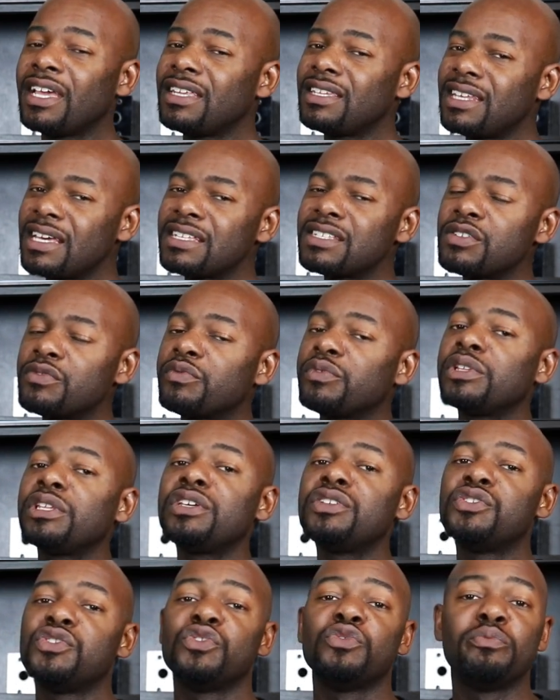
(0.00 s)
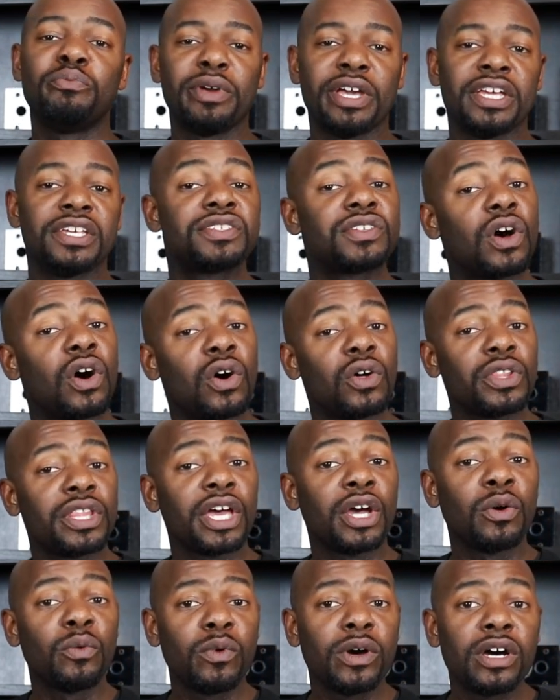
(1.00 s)
it doesn't really do bass all
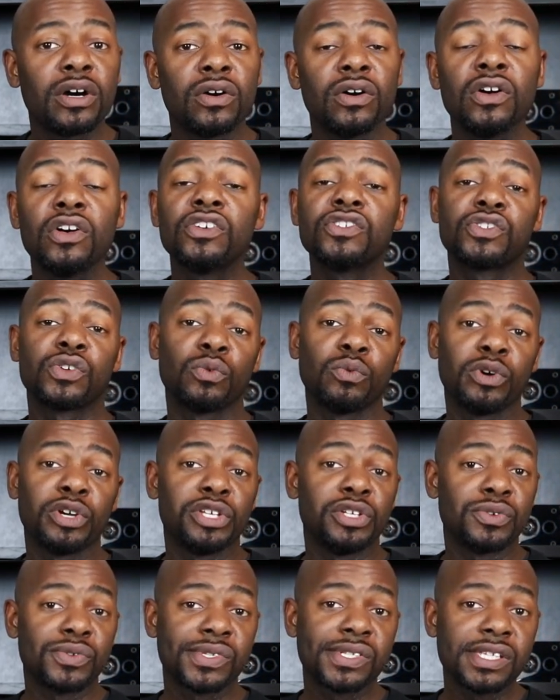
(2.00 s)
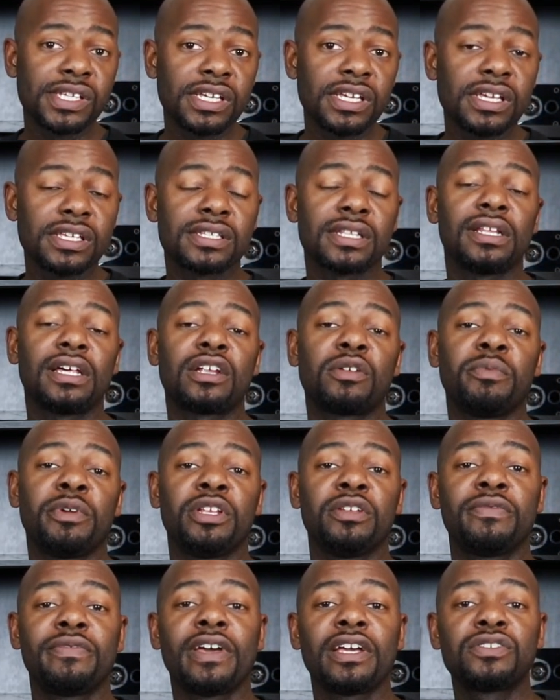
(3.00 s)
that well. So what you'll see is a lot of
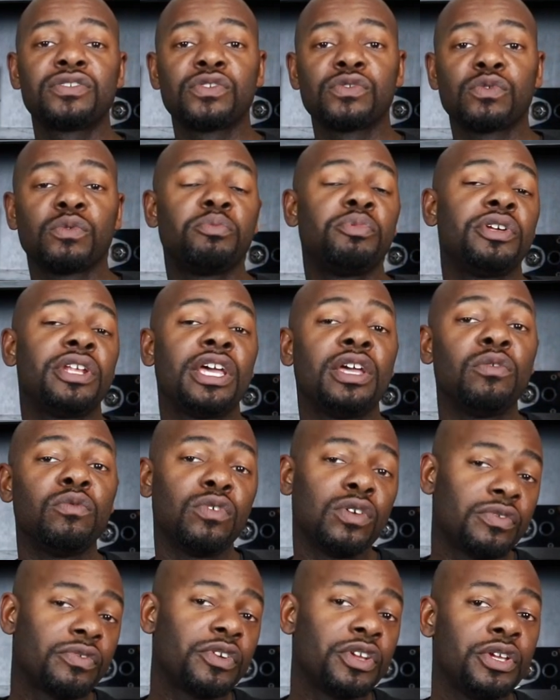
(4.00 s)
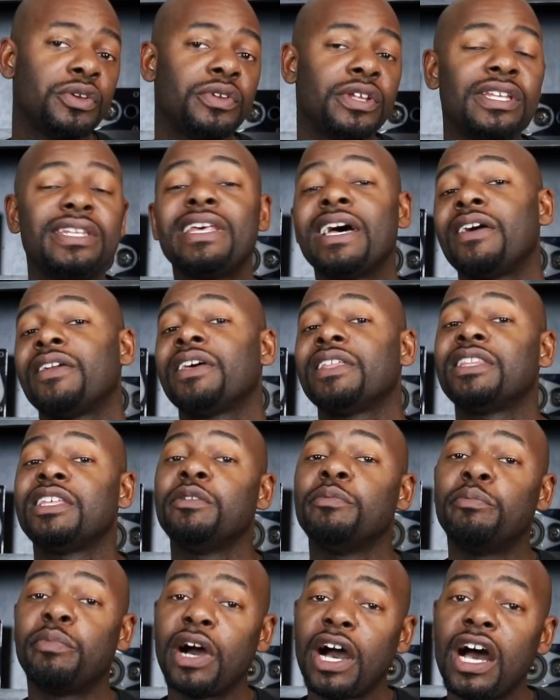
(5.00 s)
manufacturers will put a woofer unit down at
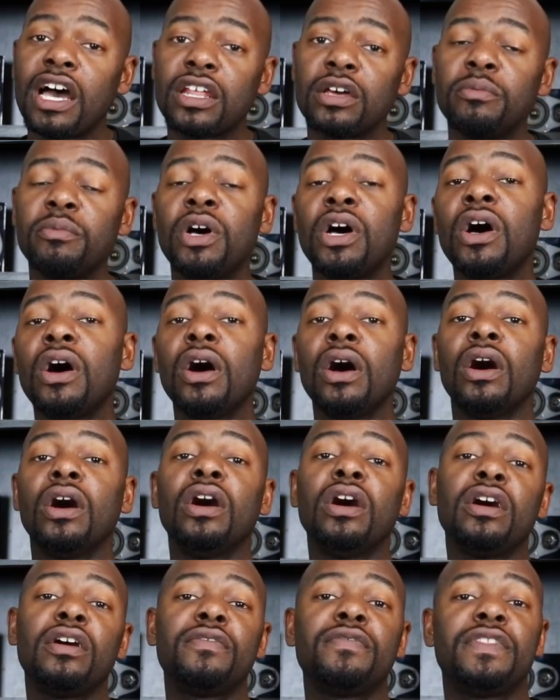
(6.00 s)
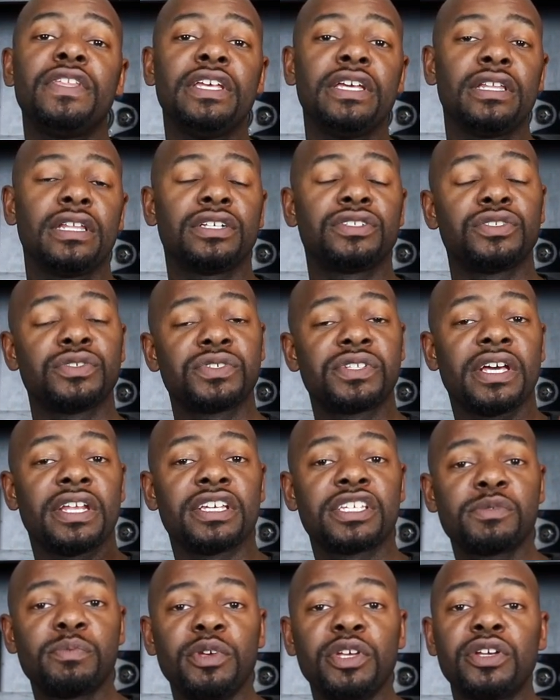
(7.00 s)
the bottom of the
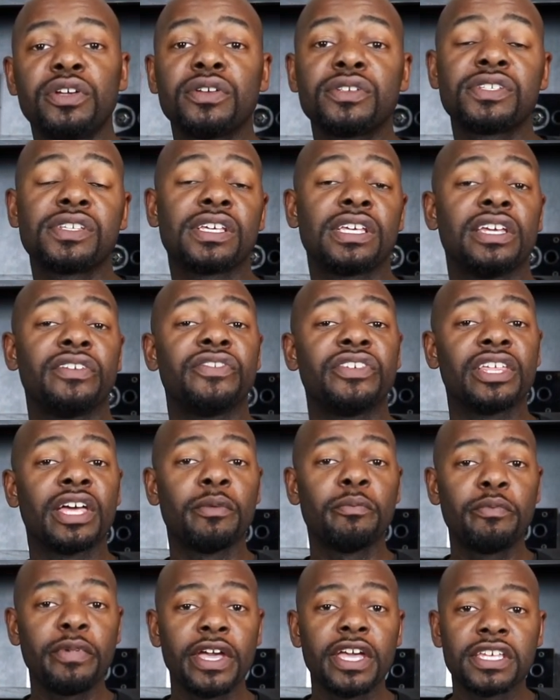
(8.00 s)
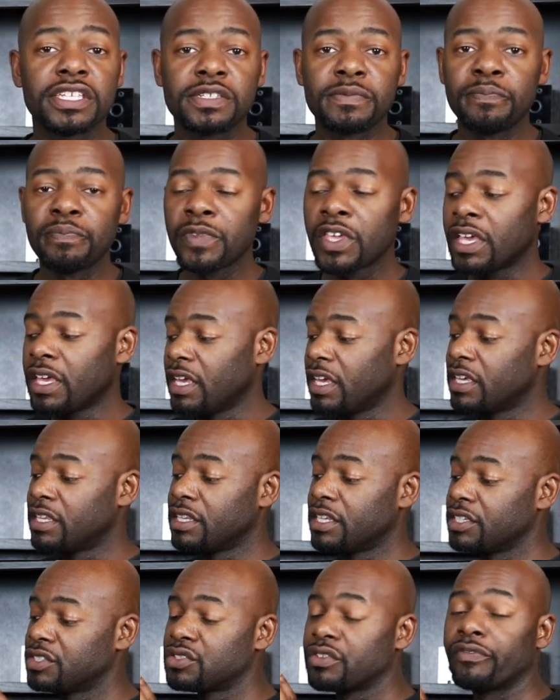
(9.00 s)
electrostatic speaker to give you that bass. In
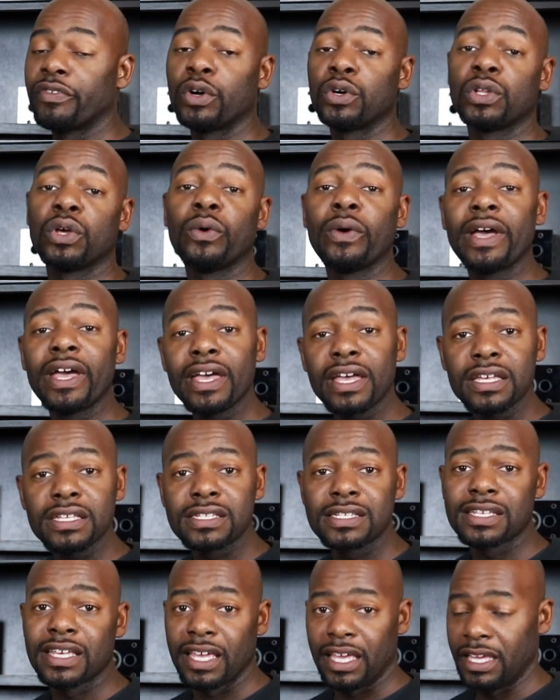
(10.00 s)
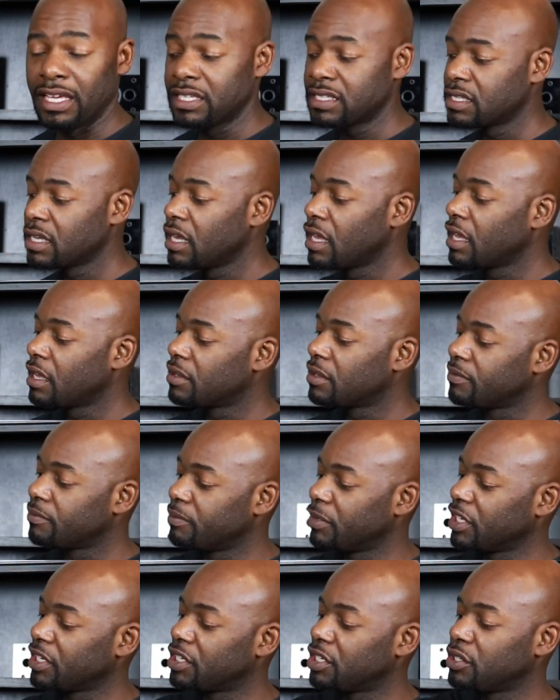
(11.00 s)
the treVolo S case,
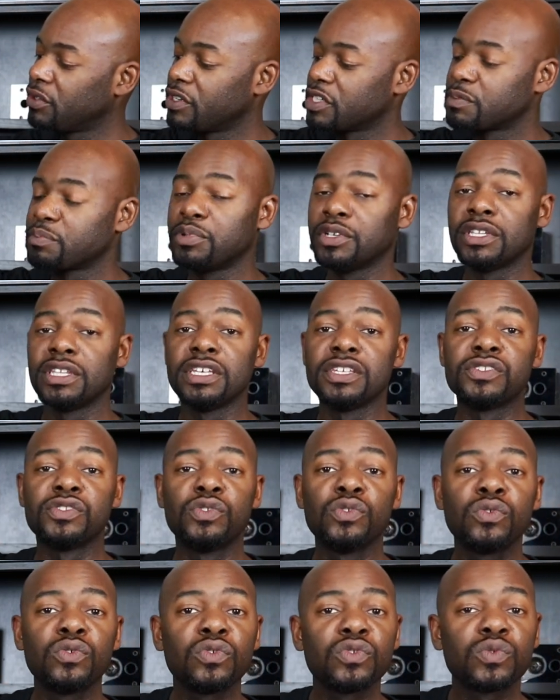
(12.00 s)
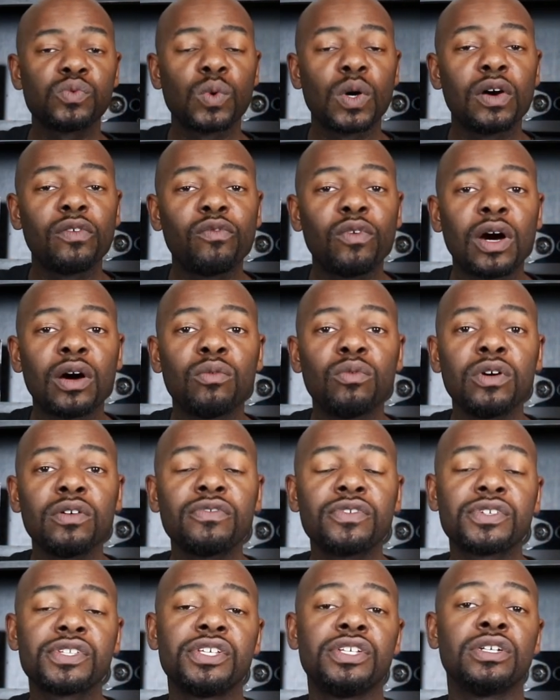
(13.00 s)
BenQ has put these dual 12 watt
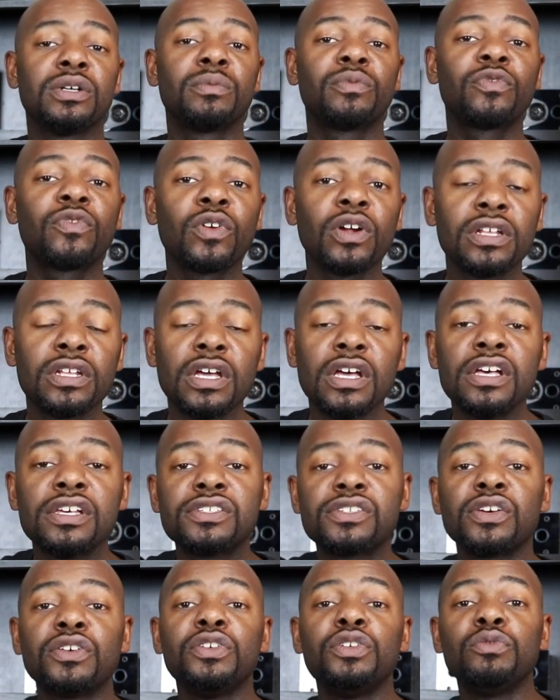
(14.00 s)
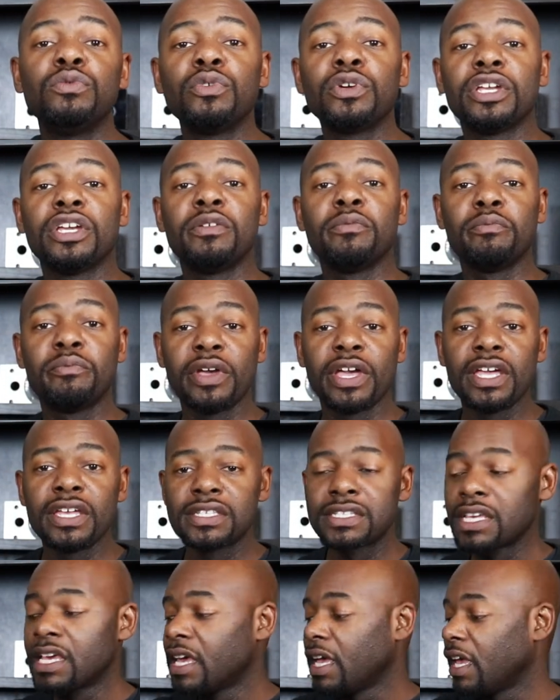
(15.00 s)
woofers here up front, so you will get
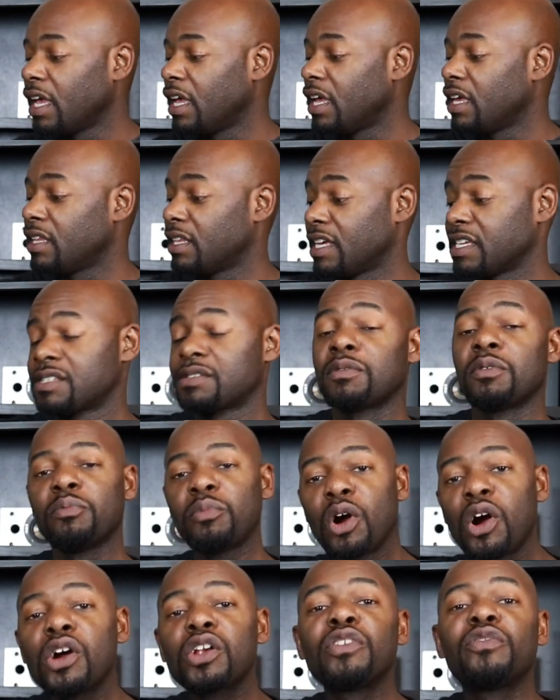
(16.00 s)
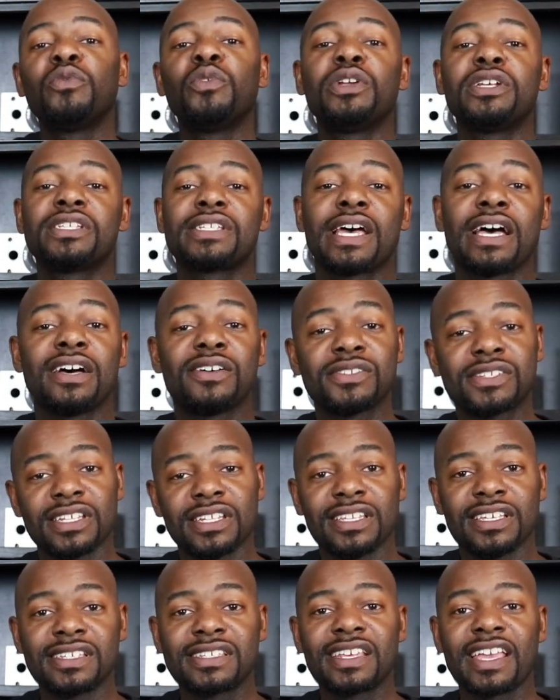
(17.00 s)
bass, and that's part of what is housed
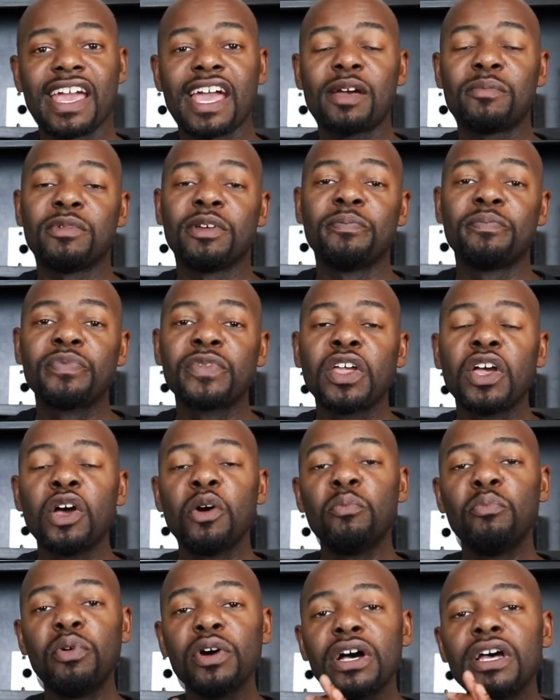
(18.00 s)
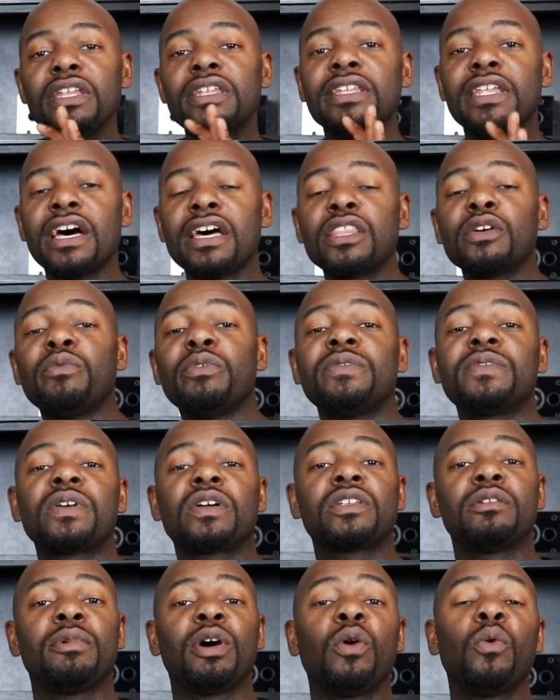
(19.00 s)
in this cabinet. But now that we've
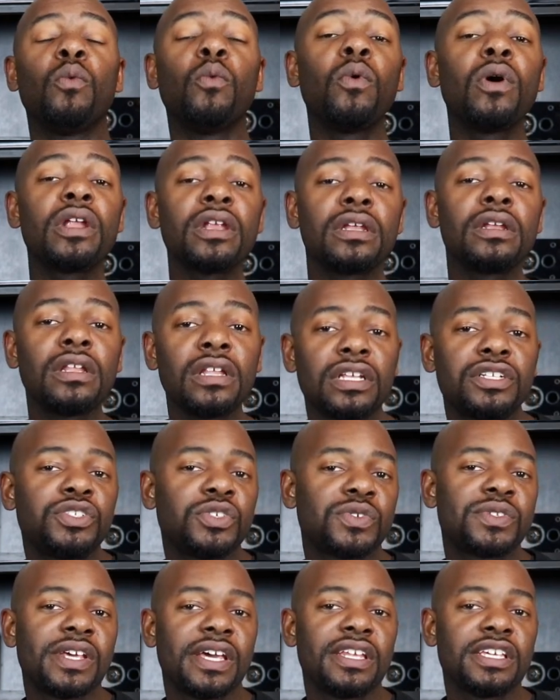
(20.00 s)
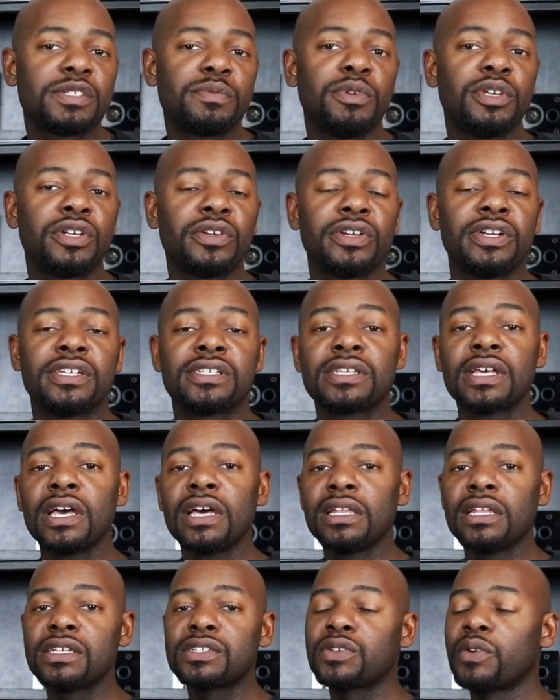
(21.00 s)
talked about what an electrostatic speaker is,
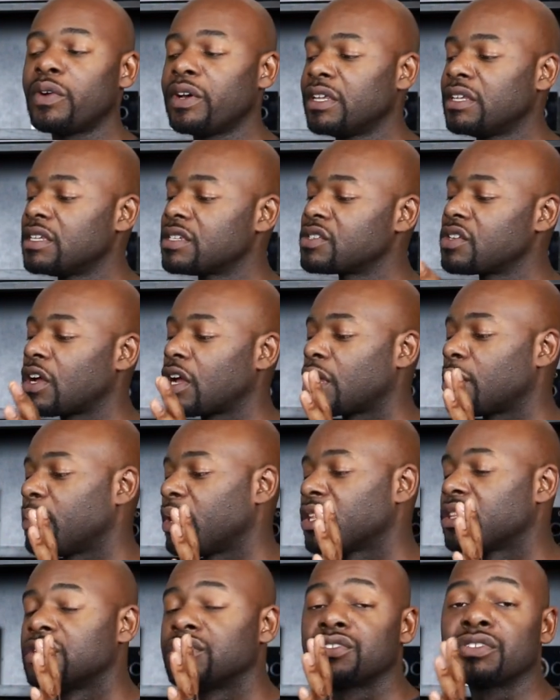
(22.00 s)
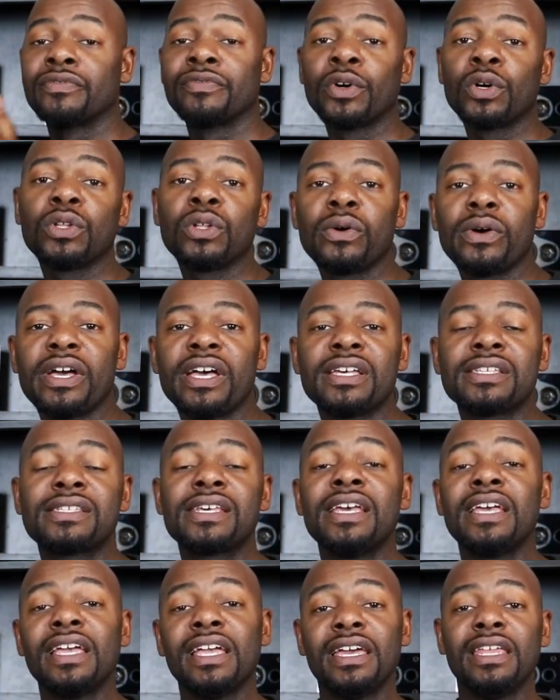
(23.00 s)
let's go ahead and let's talk about the treVolo S
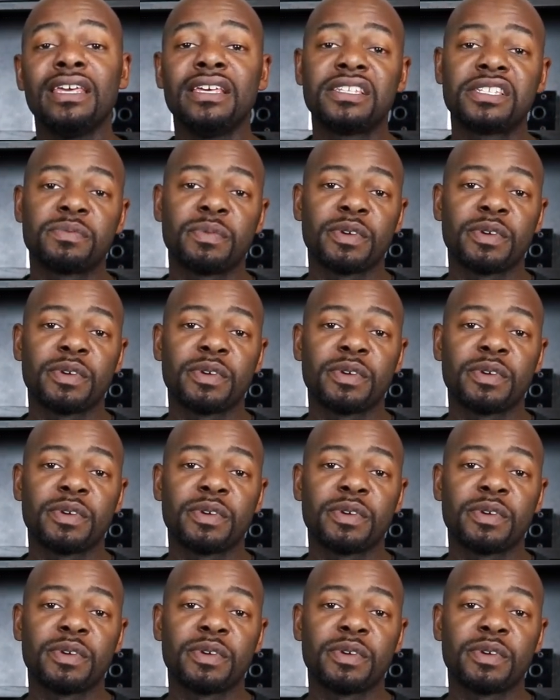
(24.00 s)
and its